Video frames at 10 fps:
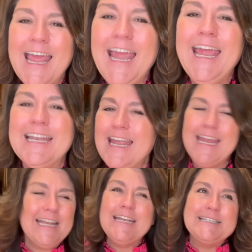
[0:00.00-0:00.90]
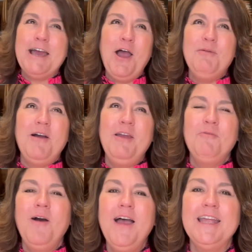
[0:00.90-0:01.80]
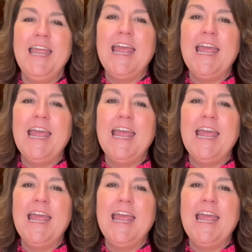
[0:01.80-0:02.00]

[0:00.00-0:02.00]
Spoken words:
at any time I want.